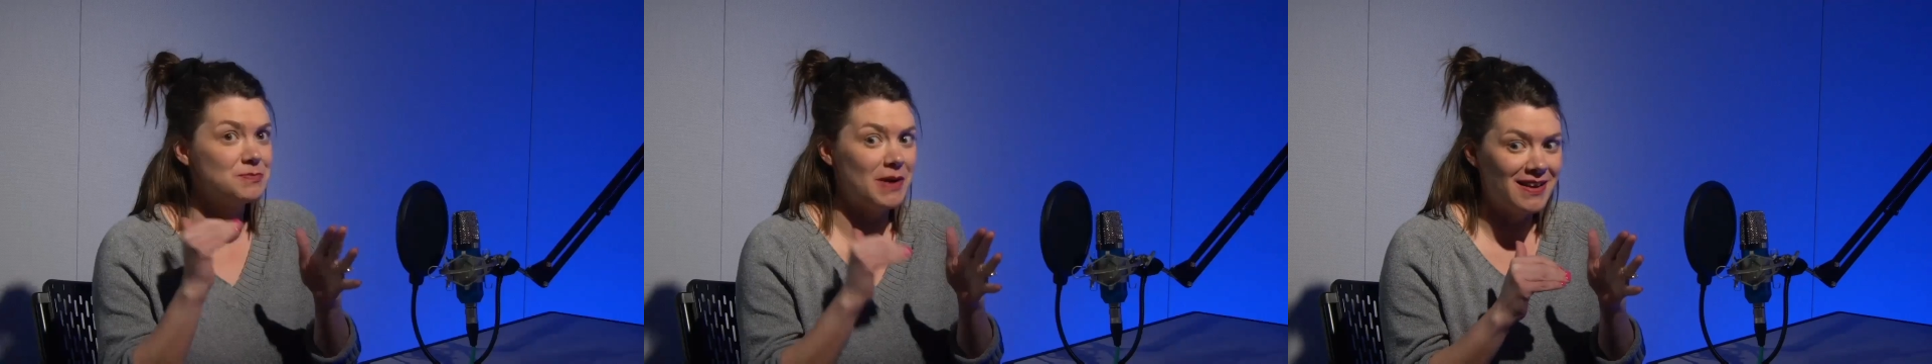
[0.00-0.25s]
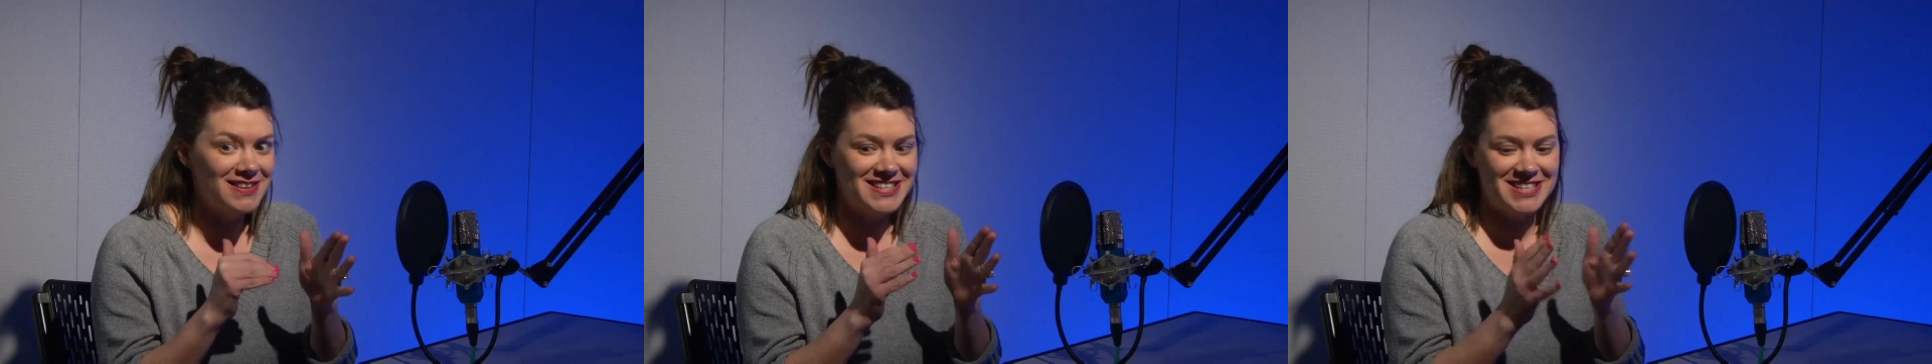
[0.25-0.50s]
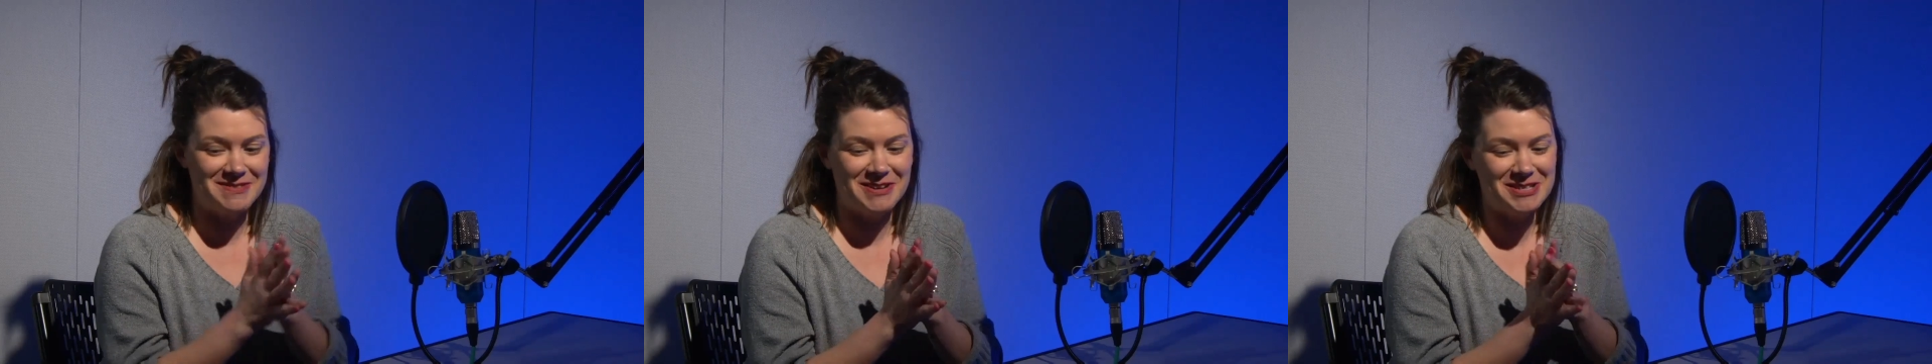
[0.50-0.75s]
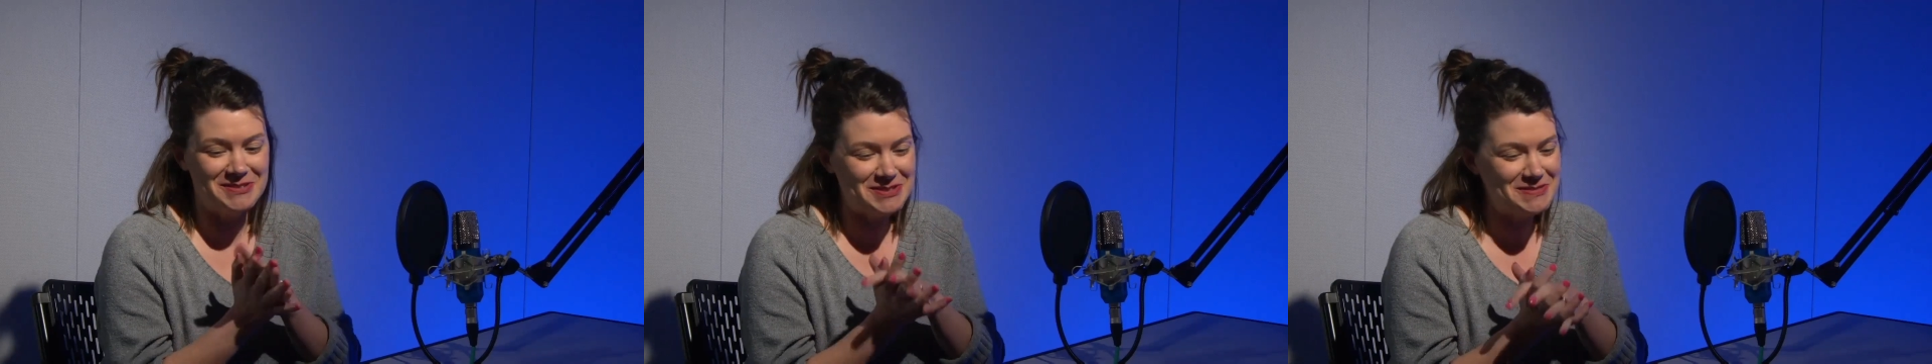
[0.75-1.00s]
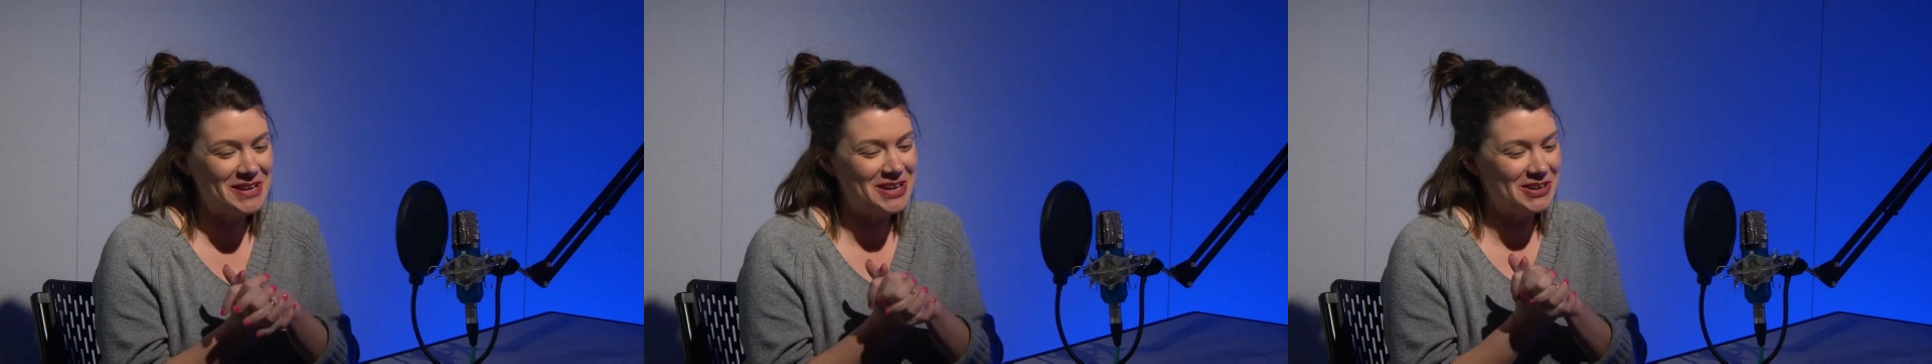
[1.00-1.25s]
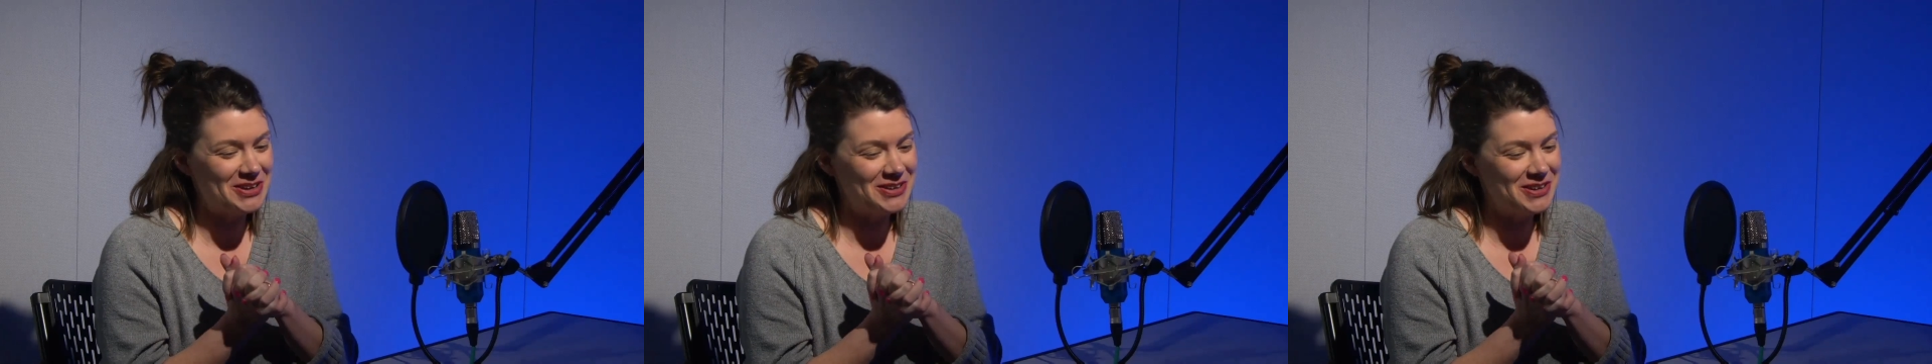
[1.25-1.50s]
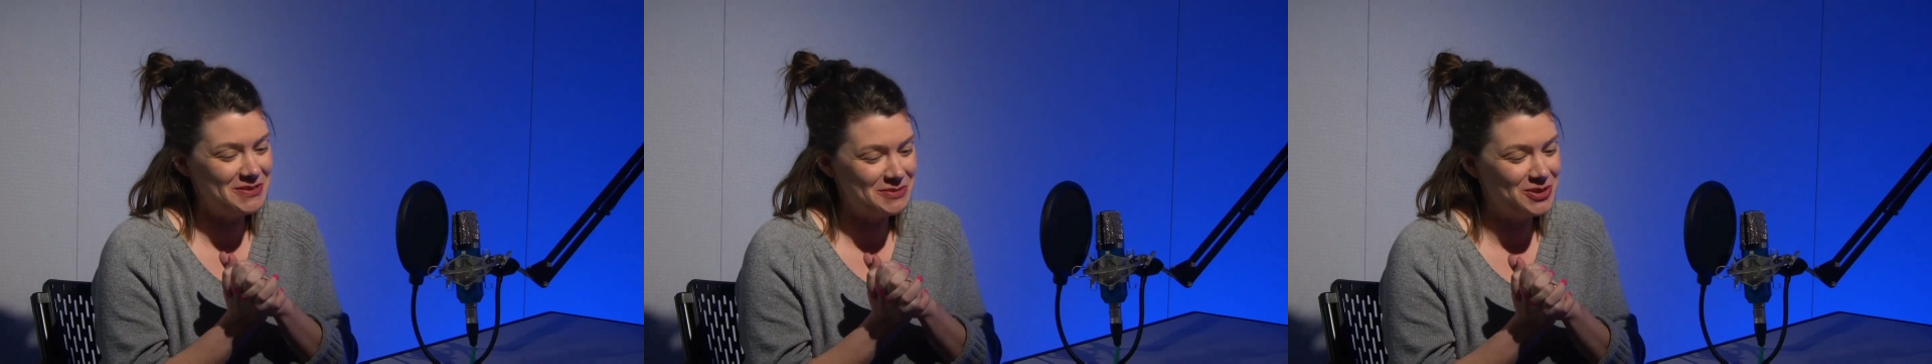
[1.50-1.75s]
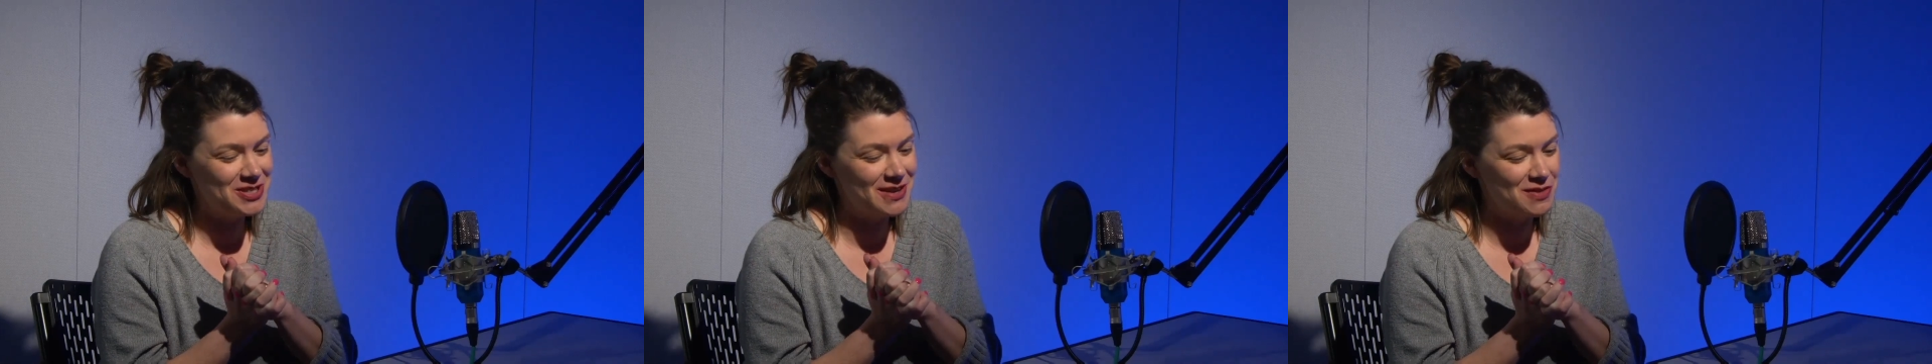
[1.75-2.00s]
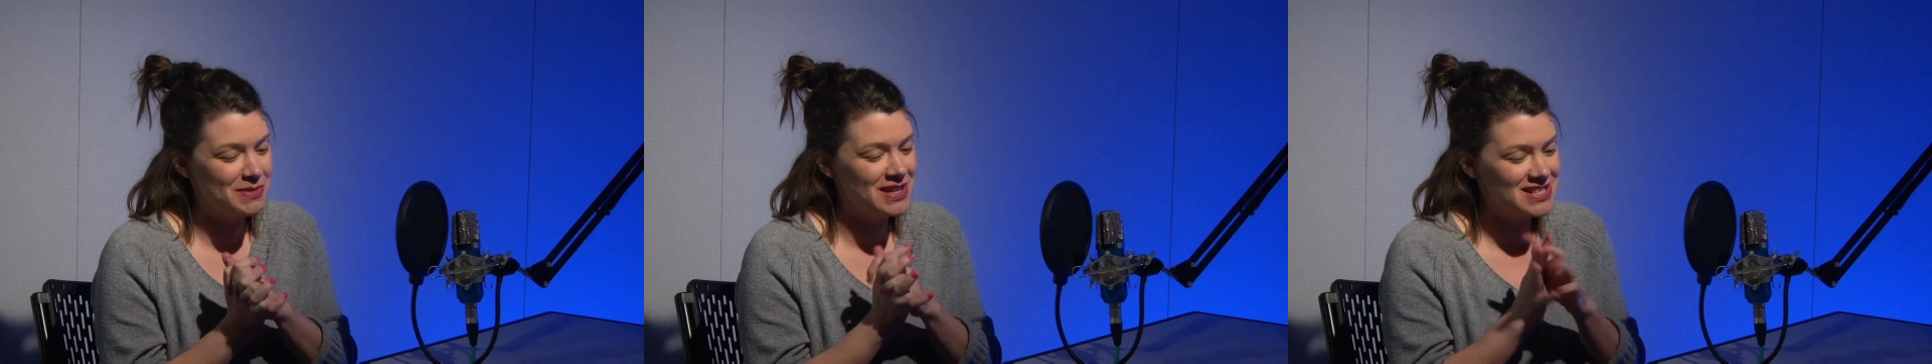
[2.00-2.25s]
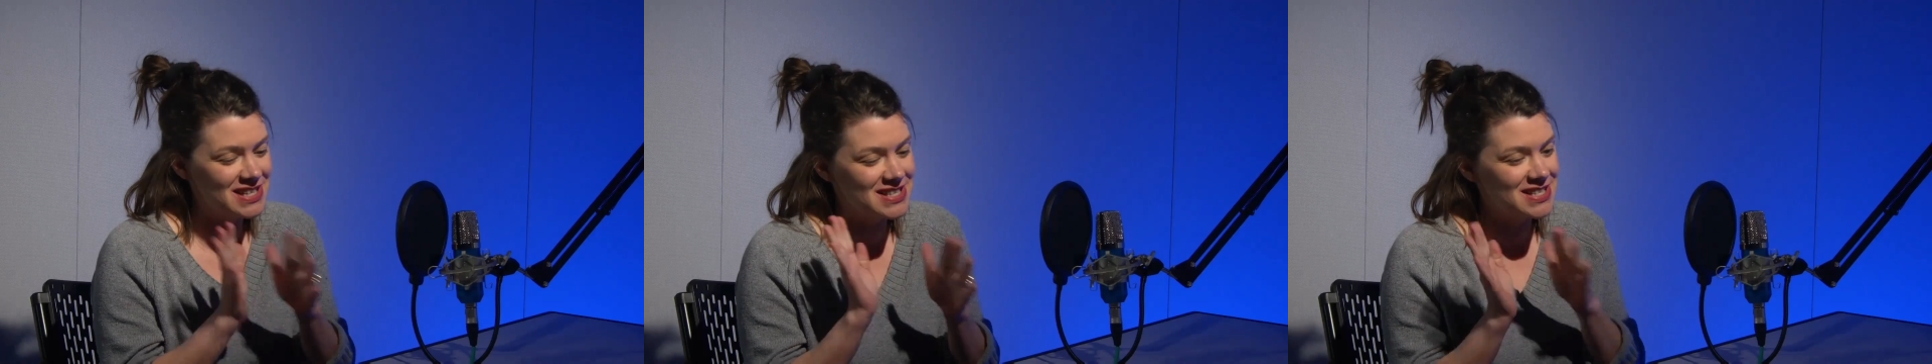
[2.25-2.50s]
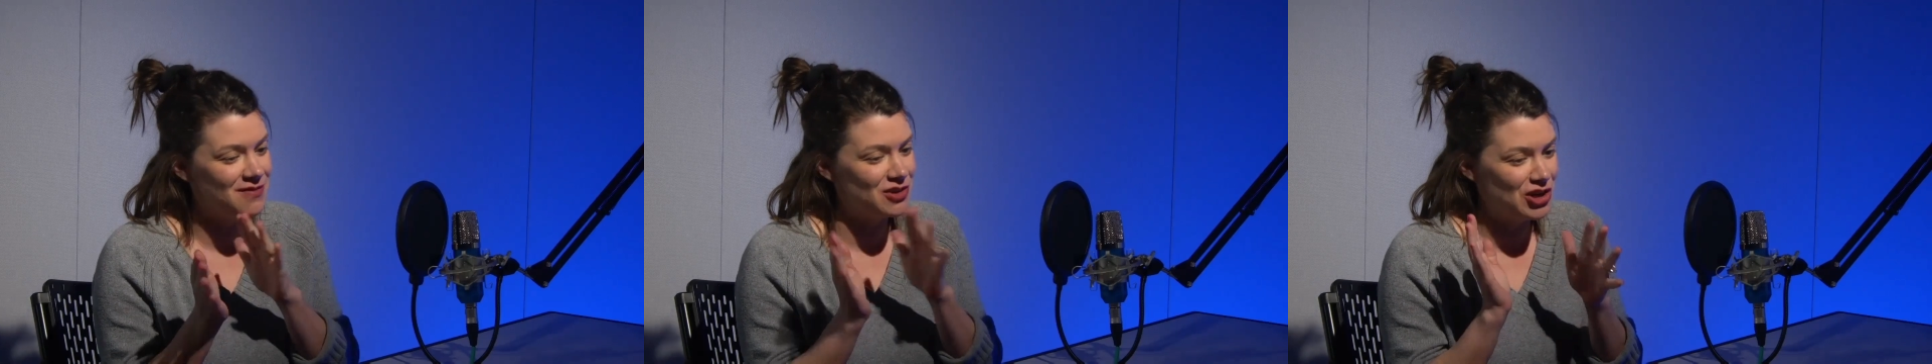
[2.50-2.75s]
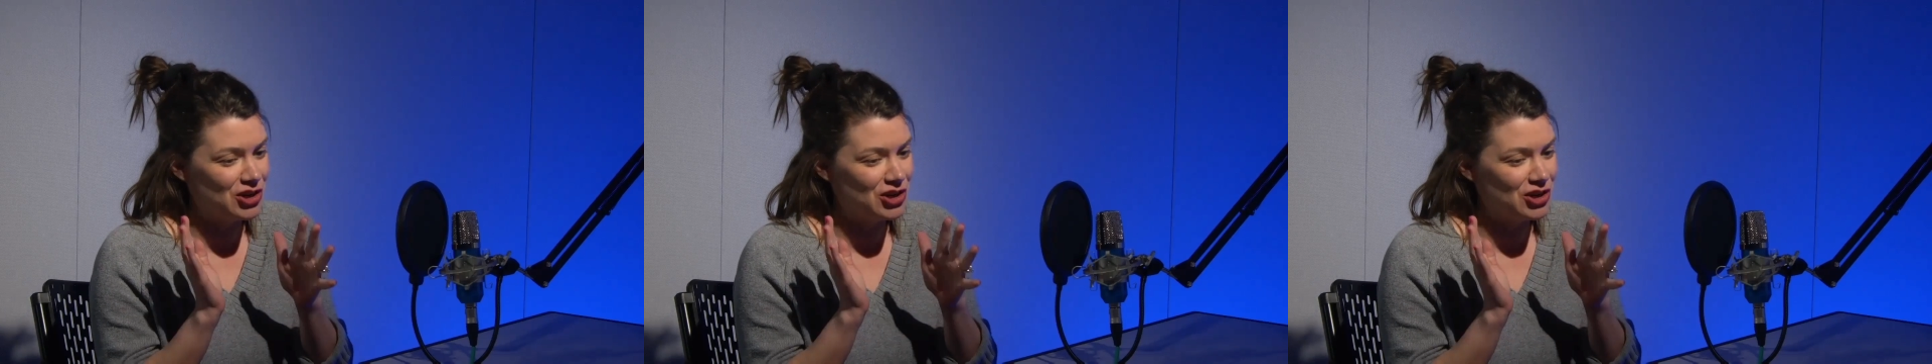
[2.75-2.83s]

about to say my husband's been here in real estate for about 6-7